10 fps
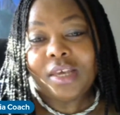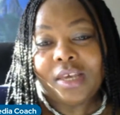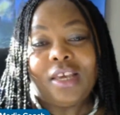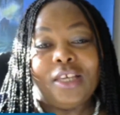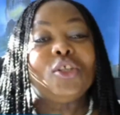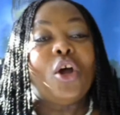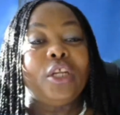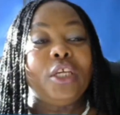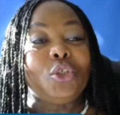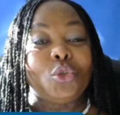It's not
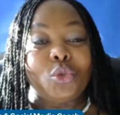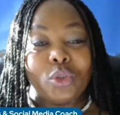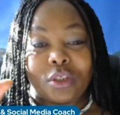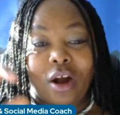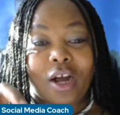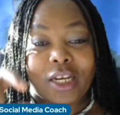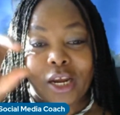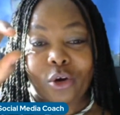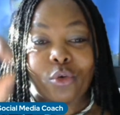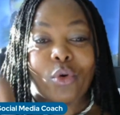easy to start and
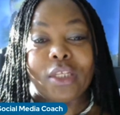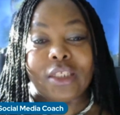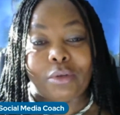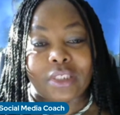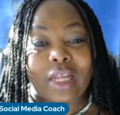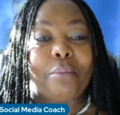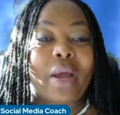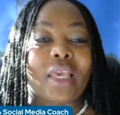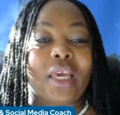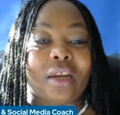create and start
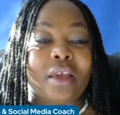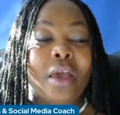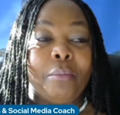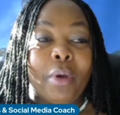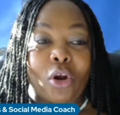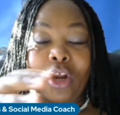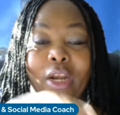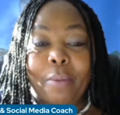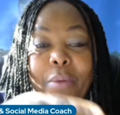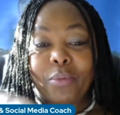marketing. But other
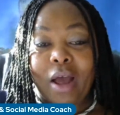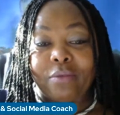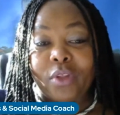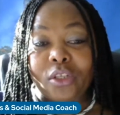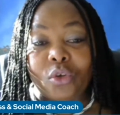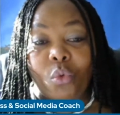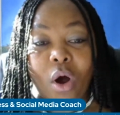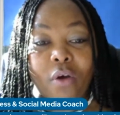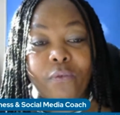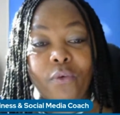people have done the
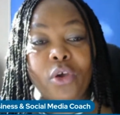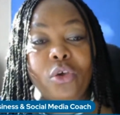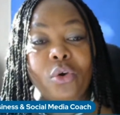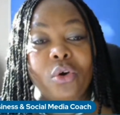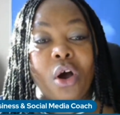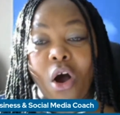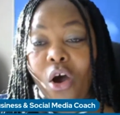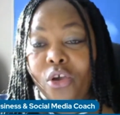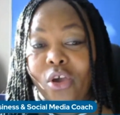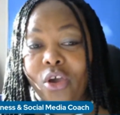work for you. All
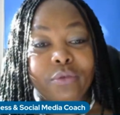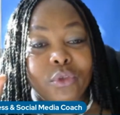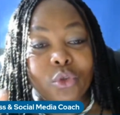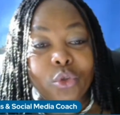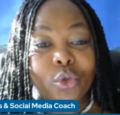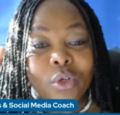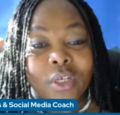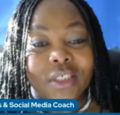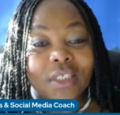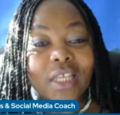you have to do,
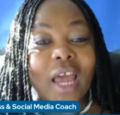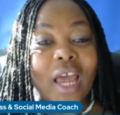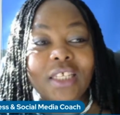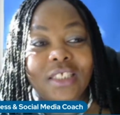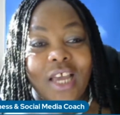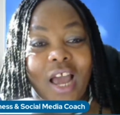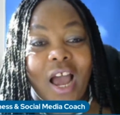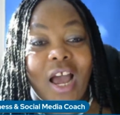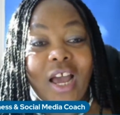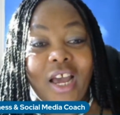sell it
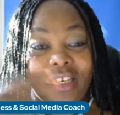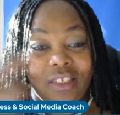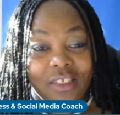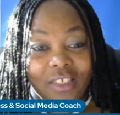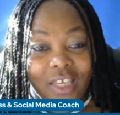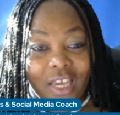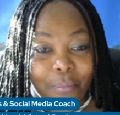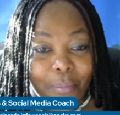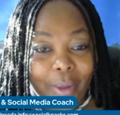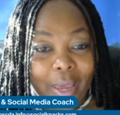and get
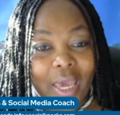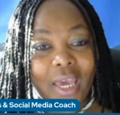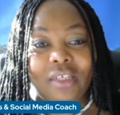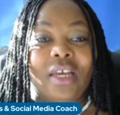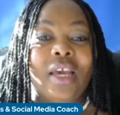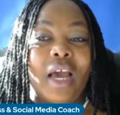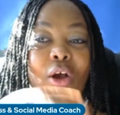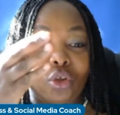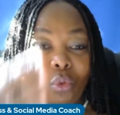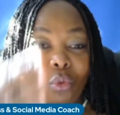paid. I also
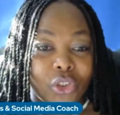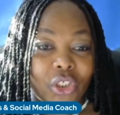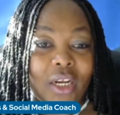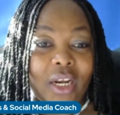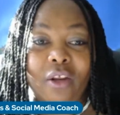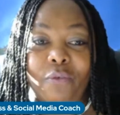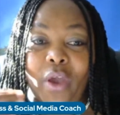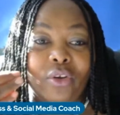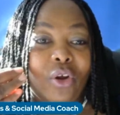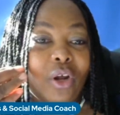will share that if you
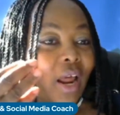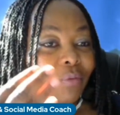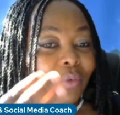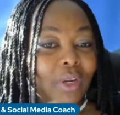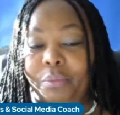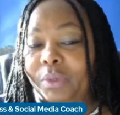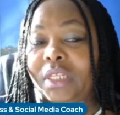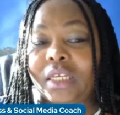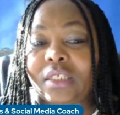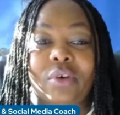don't have any
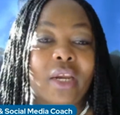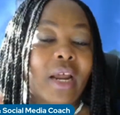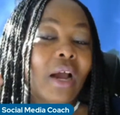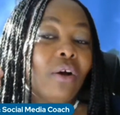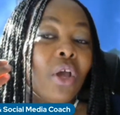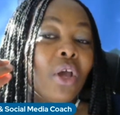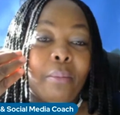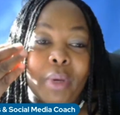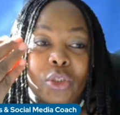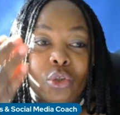business right now,
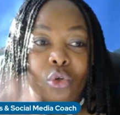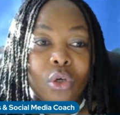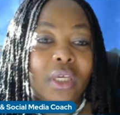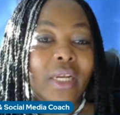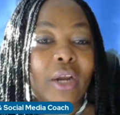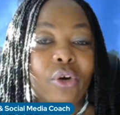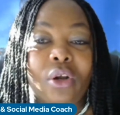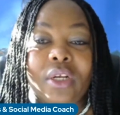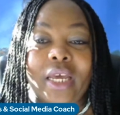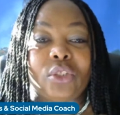but you're looking at
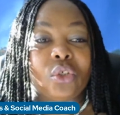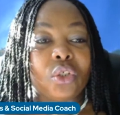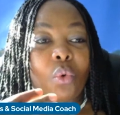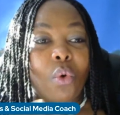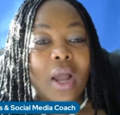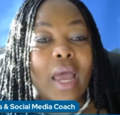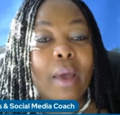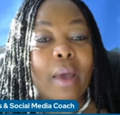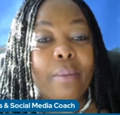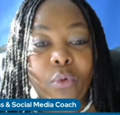online to see what
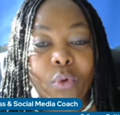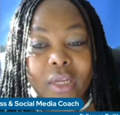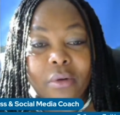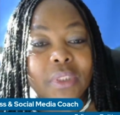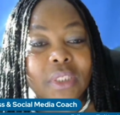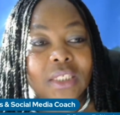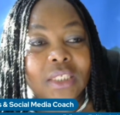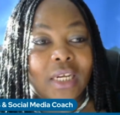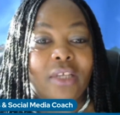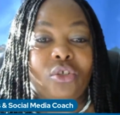kind of business can
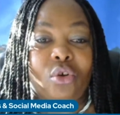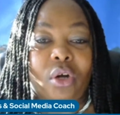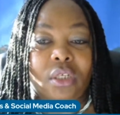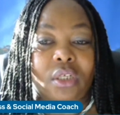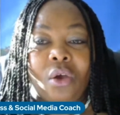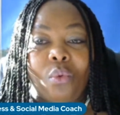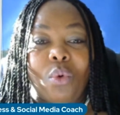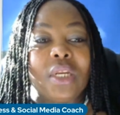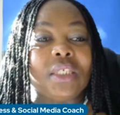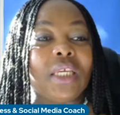I start?
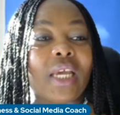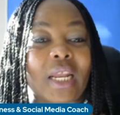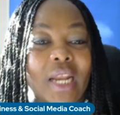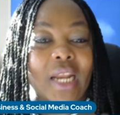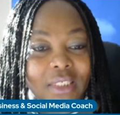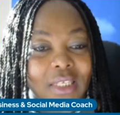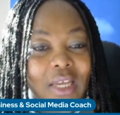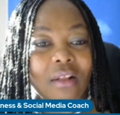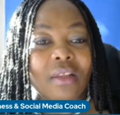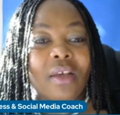What is it can I sell?
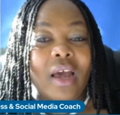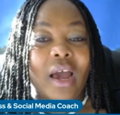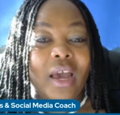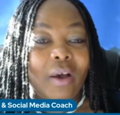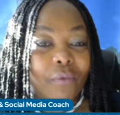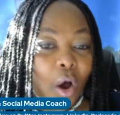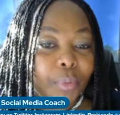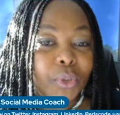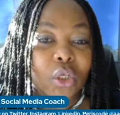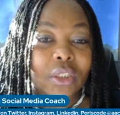I have
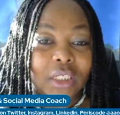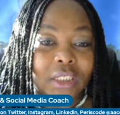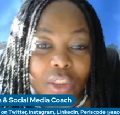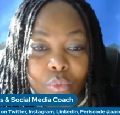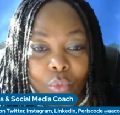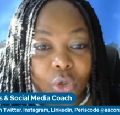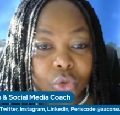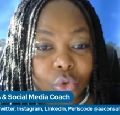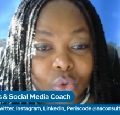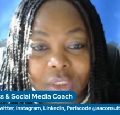options in these
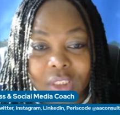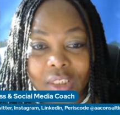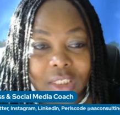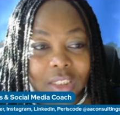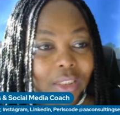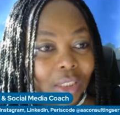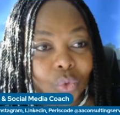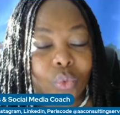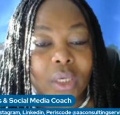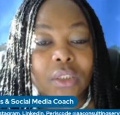modules in these 6 weeks.